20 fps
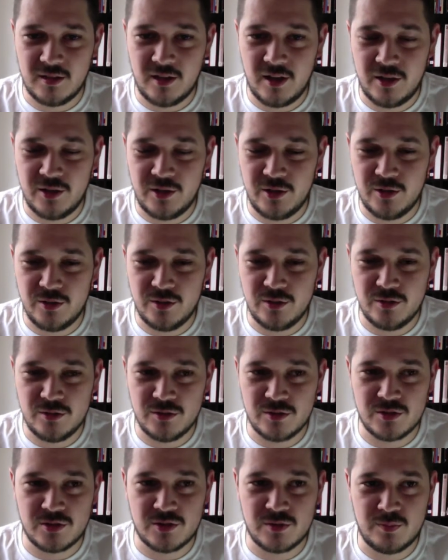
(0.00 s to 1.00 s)

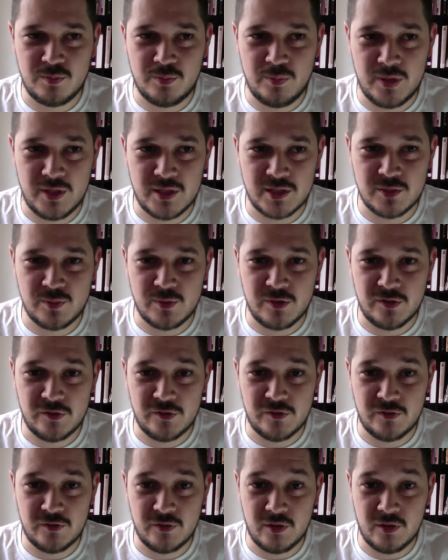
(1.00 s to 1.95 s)
use Beersmith.